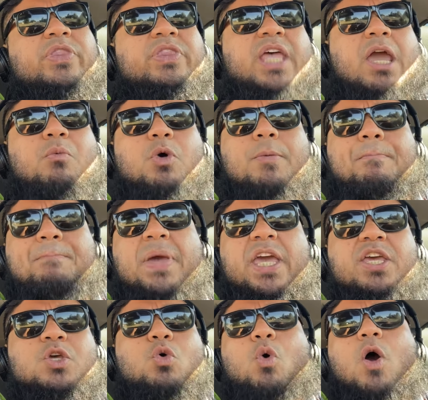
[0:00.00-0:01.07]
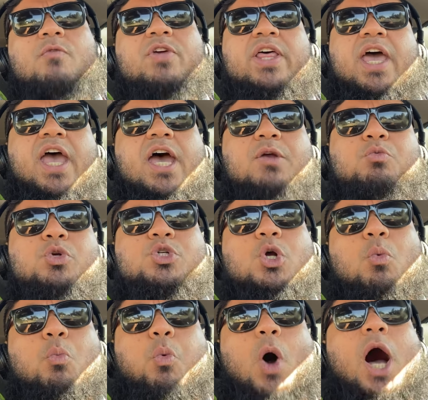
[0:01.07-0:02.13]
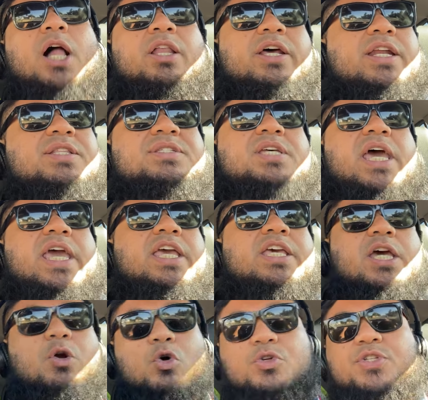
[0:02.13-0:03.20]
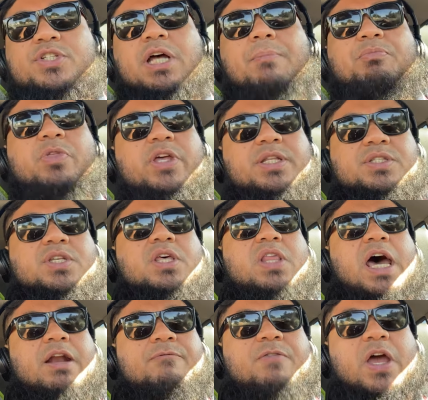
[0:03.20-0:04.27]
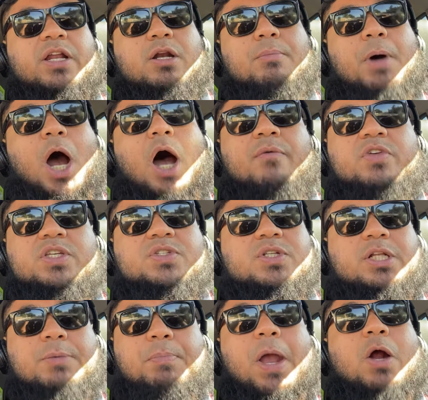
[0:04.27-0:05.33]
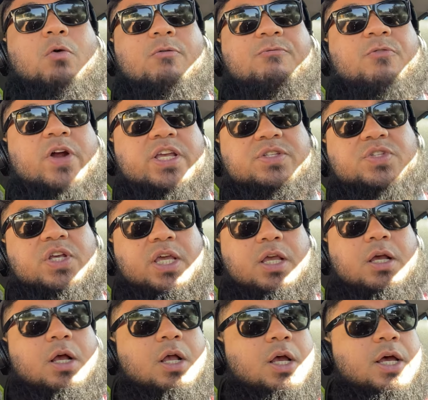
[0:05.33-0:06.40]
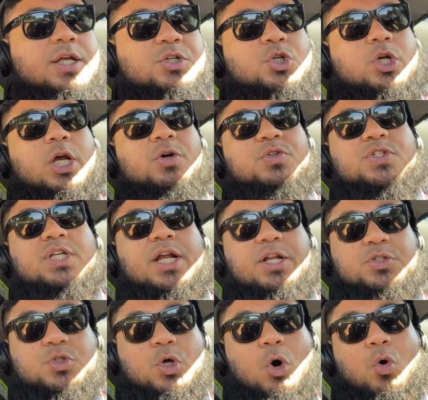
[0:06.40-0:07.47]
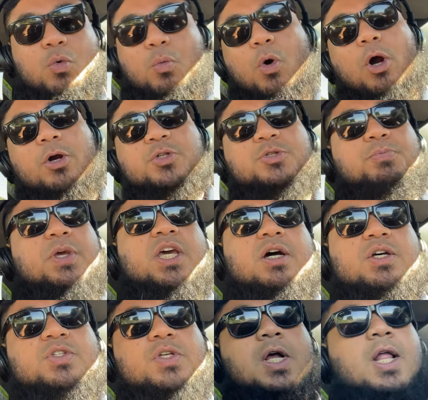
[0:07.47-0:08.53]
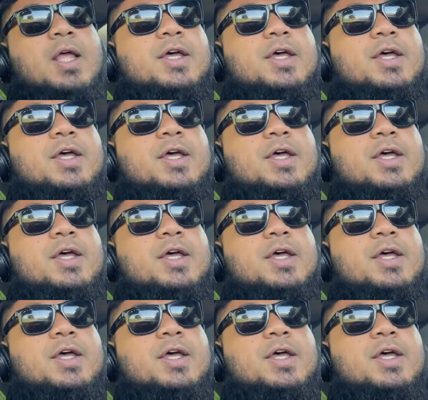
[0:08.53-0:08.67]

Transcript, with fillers: They would beat you over the head with your wallet and take it, or something to that effect. And I'm obviously paraphrasing Chael Sonnen's own words because